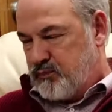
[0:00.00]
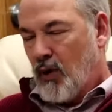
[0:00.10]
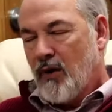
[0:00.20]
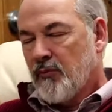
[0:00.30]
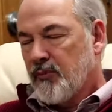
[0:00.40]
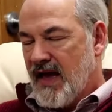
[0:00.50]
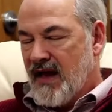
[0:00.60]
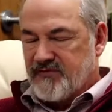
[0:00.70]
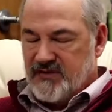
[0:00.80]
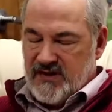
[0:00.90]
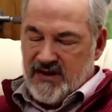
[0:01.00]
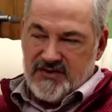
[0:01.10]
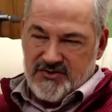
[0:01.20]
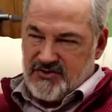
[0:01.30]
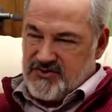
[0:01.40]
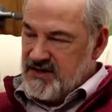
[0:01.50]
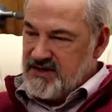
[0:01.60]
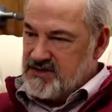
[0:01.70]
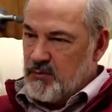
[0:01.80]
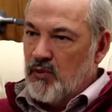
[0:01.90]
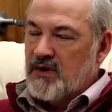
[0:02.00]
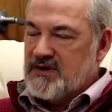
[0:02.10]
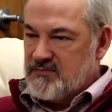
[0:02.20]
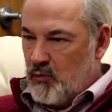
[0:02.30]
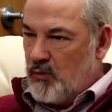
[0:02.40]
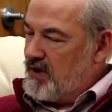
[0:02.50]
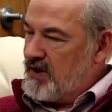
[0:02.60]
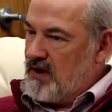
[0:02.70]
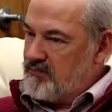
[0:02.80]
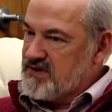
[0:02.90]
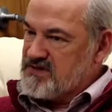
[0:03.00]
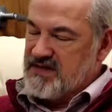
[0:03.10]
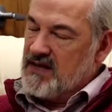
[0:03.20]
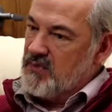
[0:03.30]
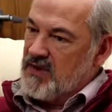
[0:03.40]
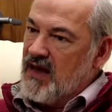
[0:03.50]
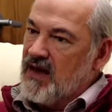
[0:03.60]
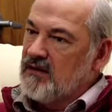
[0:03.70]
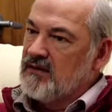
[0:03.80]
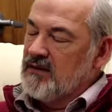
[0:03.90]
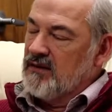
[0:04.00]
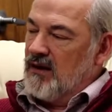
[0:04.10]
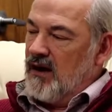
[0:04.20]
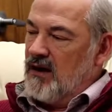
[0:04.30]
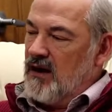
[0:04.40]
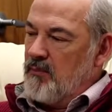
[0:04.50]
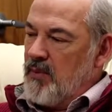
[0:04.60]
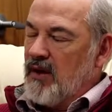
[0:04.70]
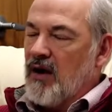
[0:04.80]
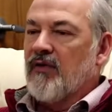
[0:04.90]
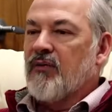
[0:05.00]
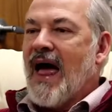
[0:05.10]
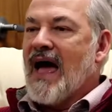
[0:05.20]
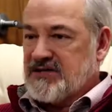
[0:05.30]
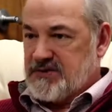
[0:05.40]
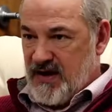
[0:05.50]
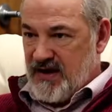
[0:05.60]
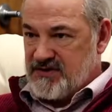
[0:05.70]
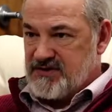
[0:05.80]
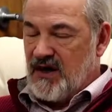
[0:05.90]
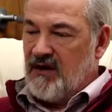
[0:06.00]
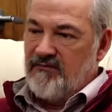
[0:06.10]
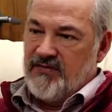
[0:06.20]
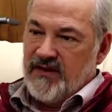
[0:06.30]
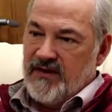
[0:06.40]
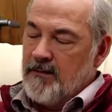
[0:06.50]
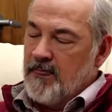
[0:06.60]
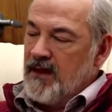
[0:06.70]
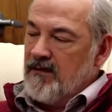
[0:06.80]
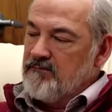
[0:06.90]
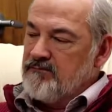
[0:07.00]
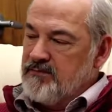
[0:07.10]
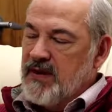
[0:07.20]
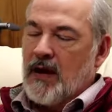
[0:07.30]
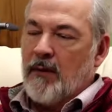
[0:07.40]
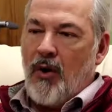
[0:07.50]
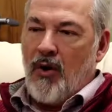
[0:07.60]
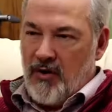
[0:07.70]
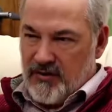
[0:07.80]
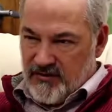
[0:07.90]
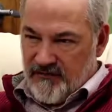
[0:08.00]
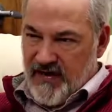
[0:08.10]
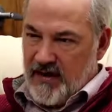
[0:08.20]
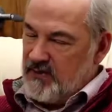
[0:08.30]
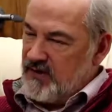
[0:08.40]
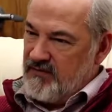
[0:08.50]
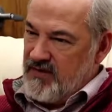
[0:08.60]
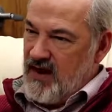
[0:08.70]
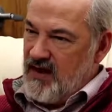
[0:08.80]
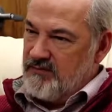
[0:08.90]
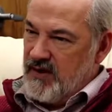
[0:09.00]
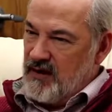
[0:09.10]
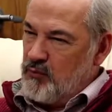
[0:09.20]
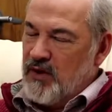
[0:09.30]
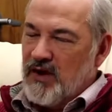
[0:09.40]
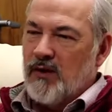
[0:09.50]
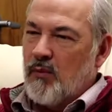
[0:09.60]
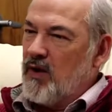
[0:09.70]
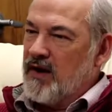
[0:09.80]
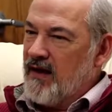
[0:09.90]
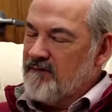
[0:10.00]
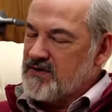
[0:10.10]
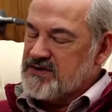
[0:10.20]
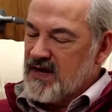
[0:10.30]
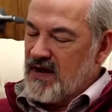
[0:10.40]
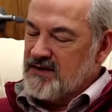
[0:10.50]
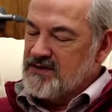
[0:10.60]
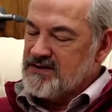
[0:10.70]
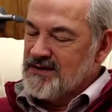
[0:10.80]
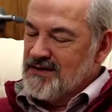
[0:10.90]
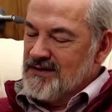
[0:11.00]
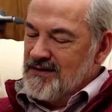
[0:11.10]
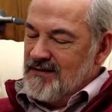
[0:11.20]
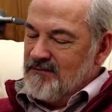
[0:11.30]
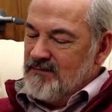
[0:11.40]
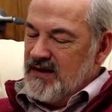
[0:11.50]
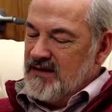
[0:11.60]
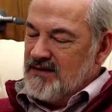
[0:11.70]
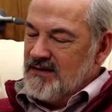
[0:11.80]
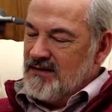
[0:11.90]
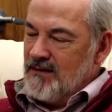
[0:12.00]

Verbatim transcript: probably after the Easter season, we'll, can, we'll pick up this theme again uh, about other aspects of the being a part of the family of God. But I really want to emphasize that